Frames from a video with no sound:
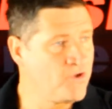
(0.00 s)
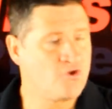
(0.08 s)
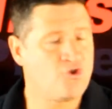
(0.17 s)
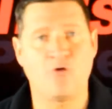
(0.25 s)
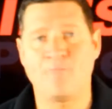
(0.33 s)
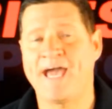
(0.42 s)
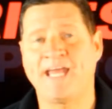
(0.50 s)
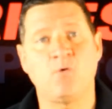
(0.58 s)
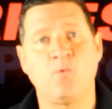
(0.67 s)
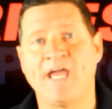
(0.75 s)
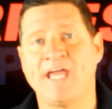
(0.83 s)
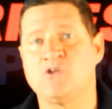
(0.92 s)
no matter
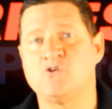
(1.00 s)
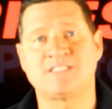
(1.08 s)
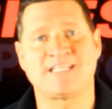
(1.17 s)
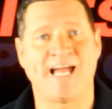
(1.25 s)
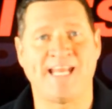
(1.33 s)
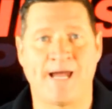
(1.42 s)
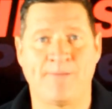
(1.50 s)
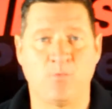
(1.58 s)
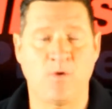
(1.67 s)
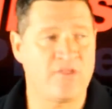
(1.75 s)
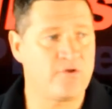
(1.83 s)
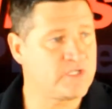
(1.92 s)
where you sign up,
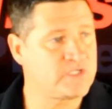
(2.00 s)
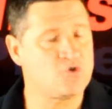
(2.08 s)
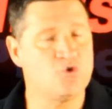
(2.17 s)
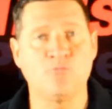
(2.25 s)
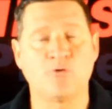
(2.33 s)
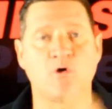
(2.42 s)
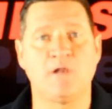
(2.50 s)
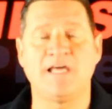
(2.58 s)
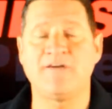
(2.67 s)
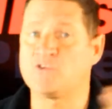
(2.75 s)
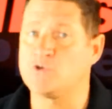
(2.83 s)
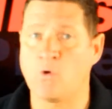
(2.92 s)
whether it's Uber or
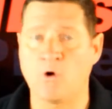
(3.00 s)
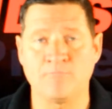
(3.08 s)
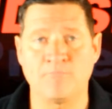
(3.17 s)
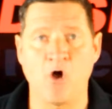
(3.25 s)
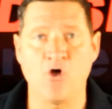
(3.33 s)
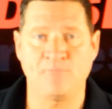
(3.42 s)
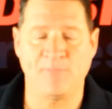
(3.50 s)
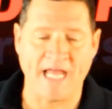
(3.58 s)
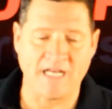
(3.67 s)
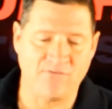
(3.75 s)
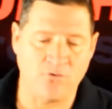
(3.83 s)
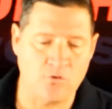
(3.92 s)
Lyft or on both
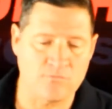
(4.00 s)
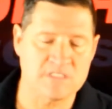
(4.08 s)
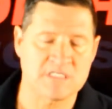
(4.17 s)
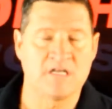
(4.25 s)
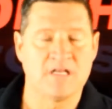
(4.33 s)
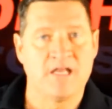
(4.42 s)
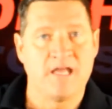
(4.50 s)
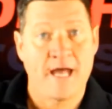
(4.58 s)
platforms.